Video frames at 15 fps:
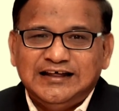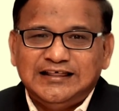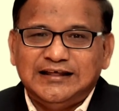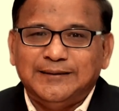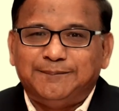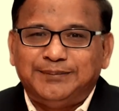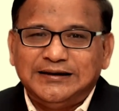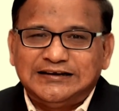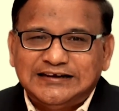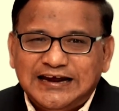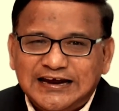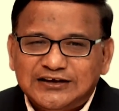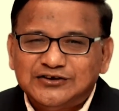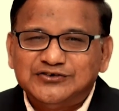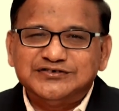The
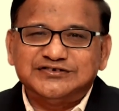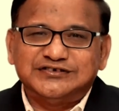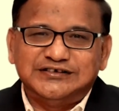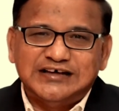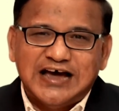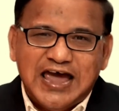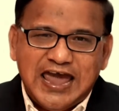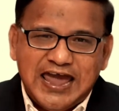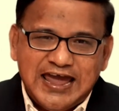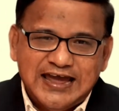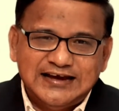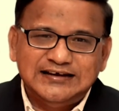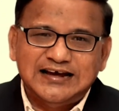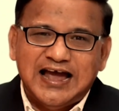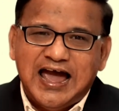potatoes, the
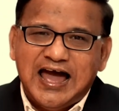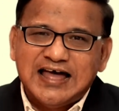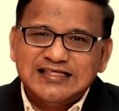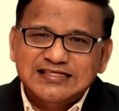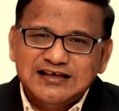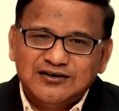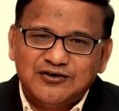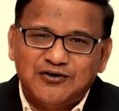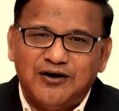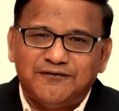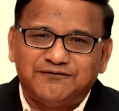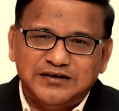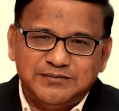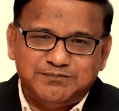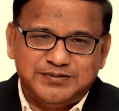egg and the
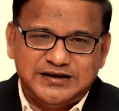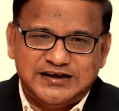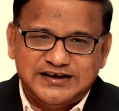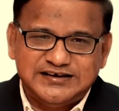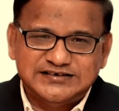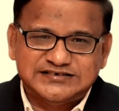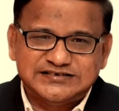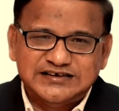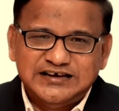coffee beans